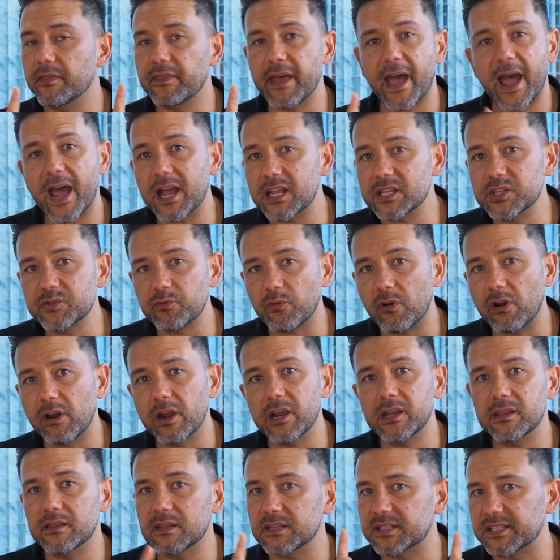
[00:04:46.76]
the ad's
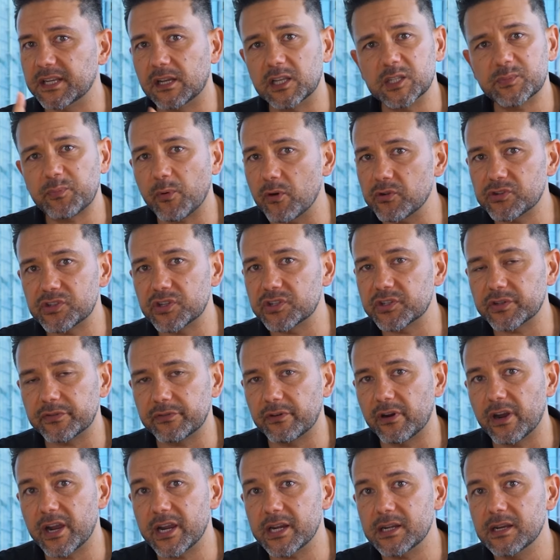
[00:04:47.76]
right, the sales brochures are
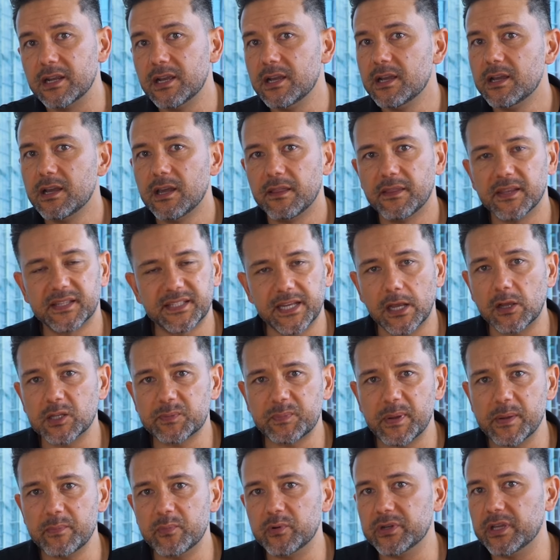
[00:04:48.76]
right, the
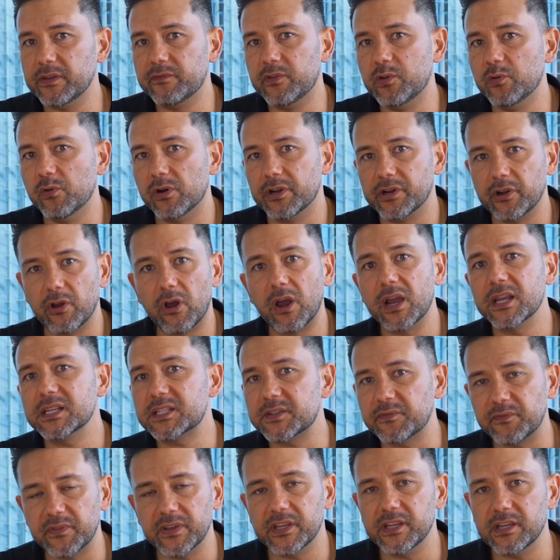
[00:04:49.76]
salespeople give you a nice
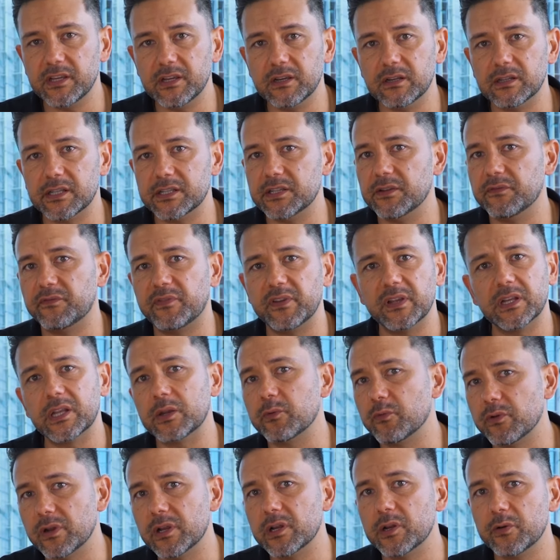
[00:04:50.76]
feel and you're
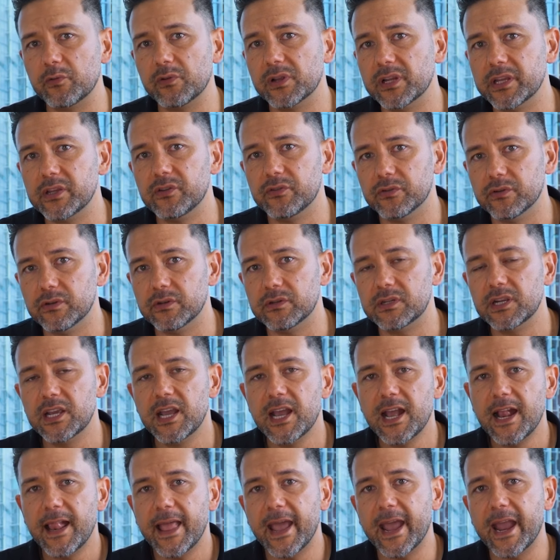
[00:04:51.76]
feeling really, really good
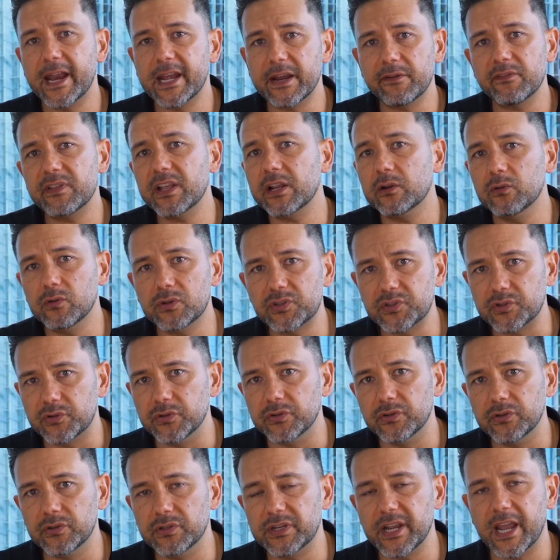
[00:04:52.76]
and everything looks
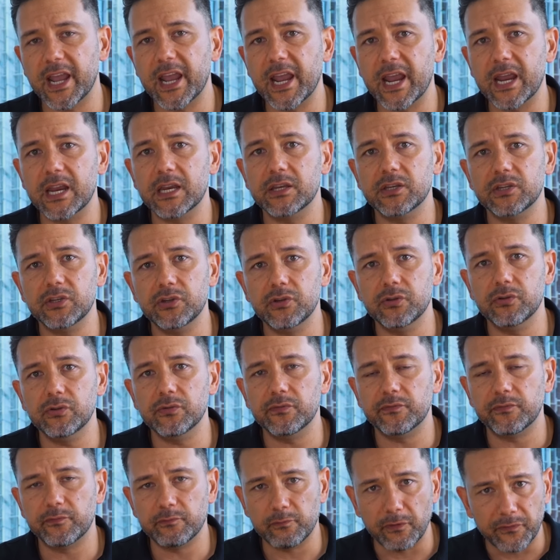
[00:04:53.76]
good and
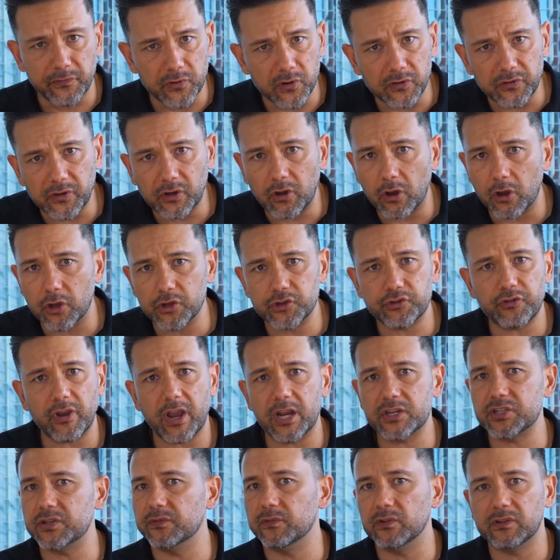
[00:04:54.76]
you reviewed the
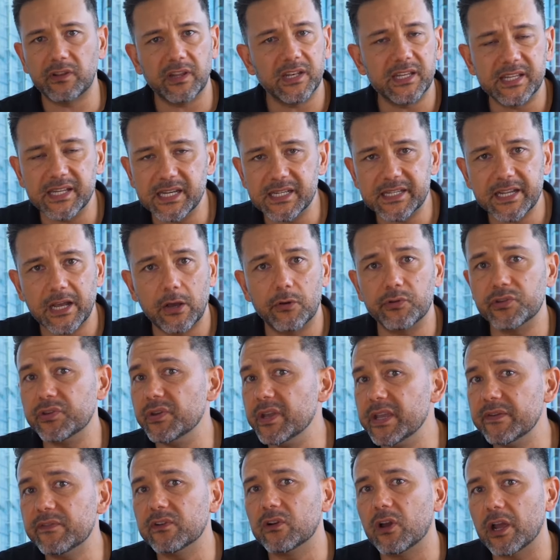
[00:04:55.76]
contract, you looked at the detail, you
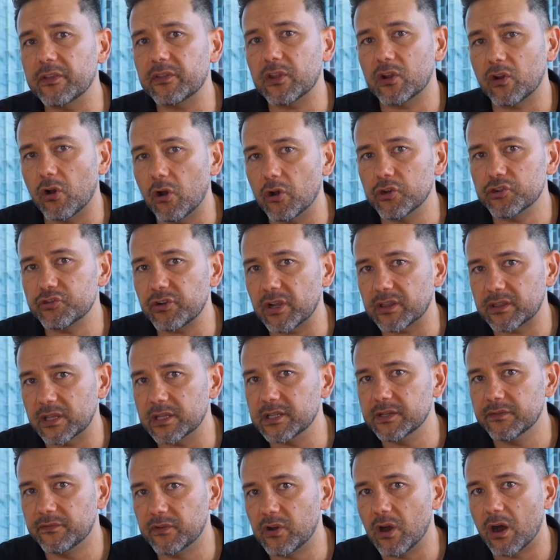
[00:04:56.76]
even like the contract that
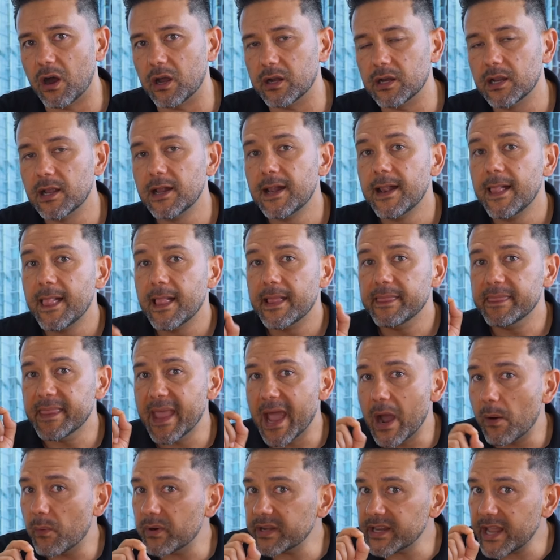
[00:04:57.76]
you've got.
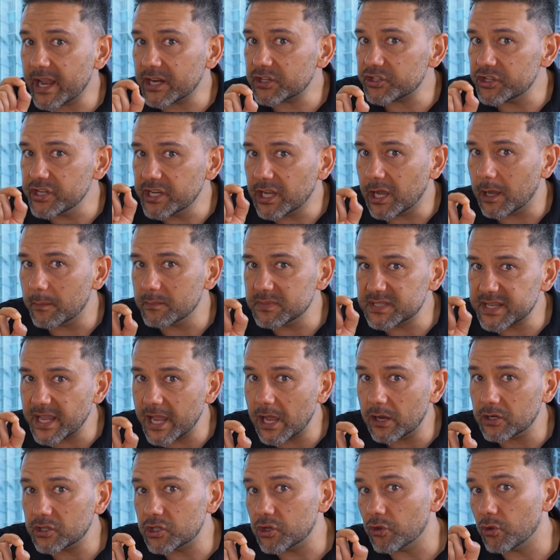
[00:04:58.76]
Now it actually comes
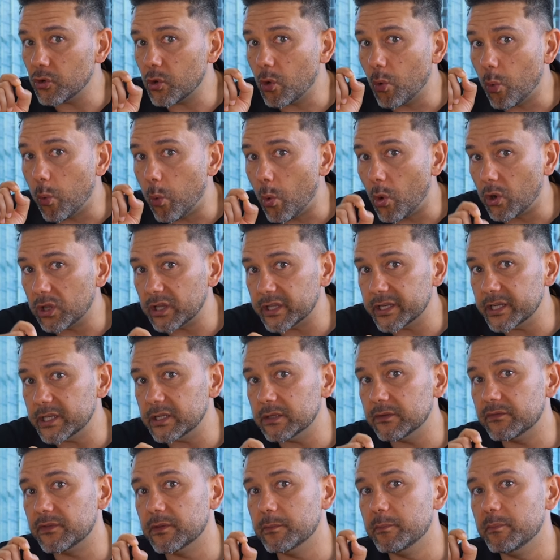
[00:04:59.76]
down to the quality
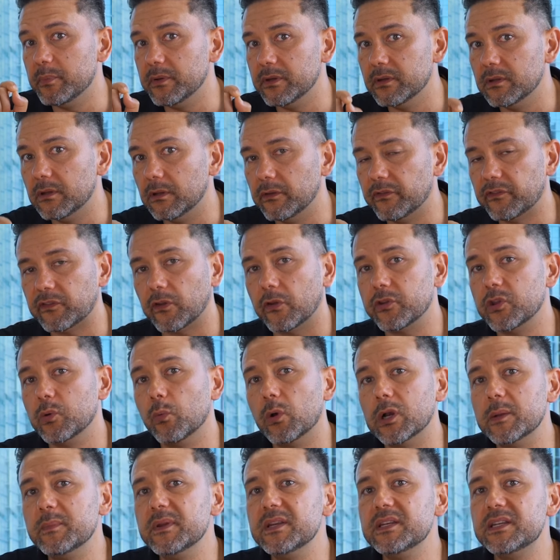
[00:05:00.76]
of the build. So you
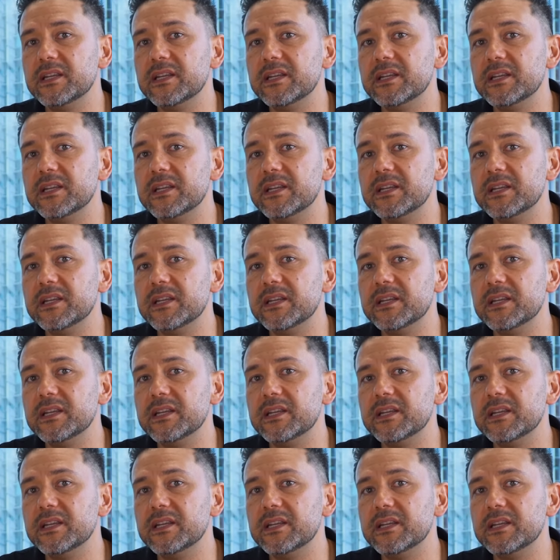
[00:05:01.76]
want to be